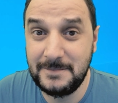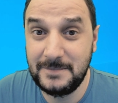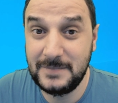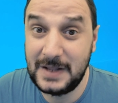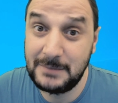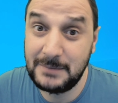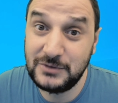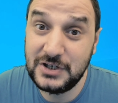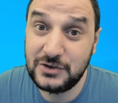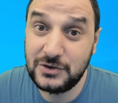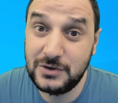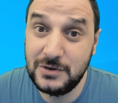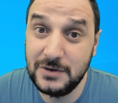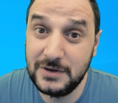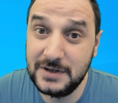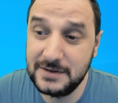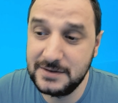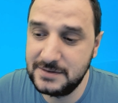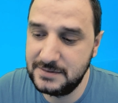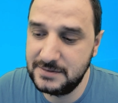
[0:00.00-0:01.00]
I'm just
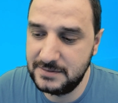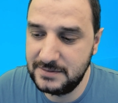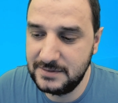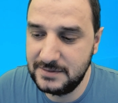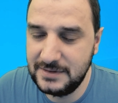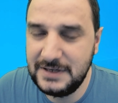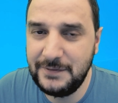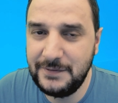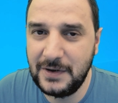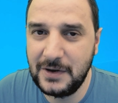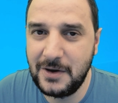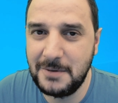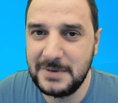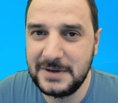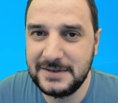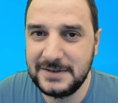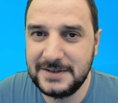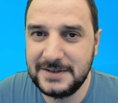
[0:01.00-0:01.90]
curious. Leave a comment.